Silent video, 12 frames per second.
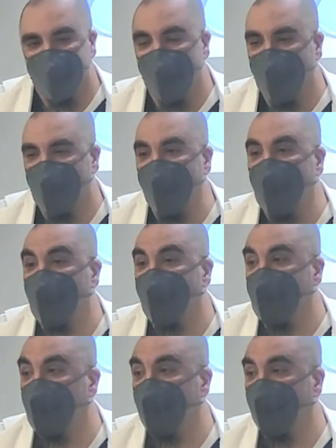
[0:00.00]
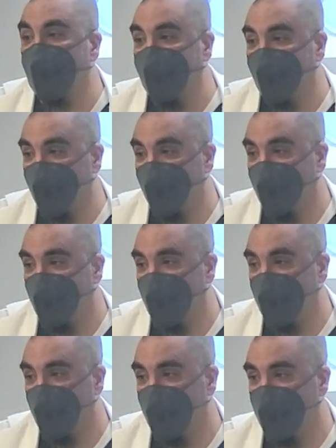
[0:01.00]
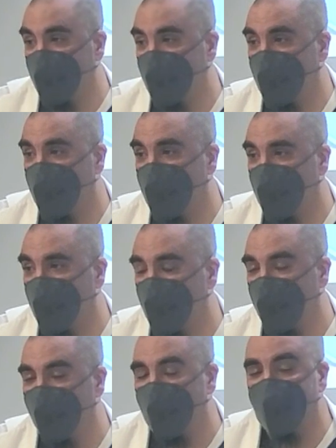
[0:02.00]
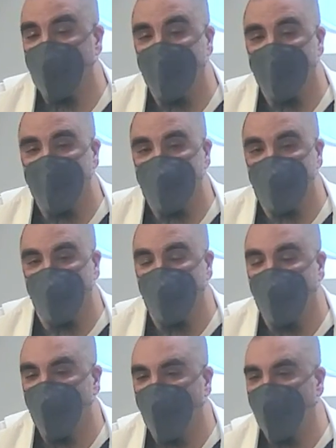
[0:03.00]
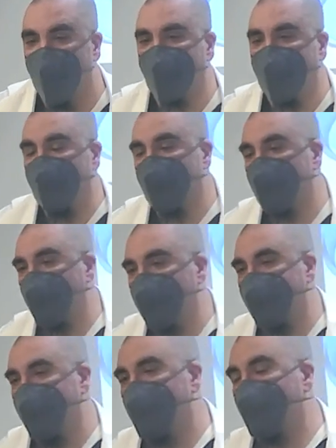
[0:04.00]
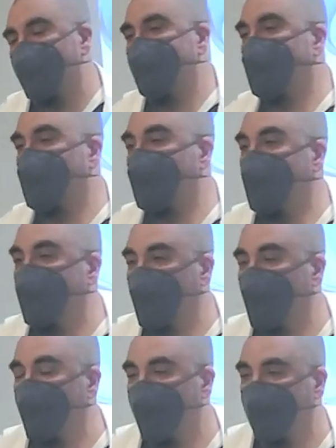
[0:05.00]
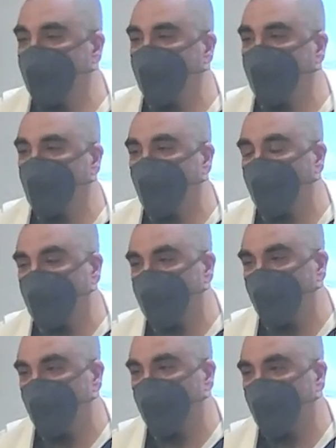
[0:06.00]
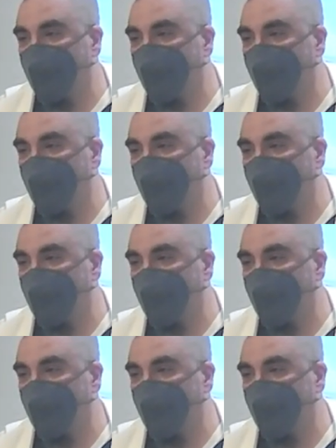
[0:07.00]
Talk about pressure relief, right? So, how often should they relieve pressure when they're sitting in this wheelchair?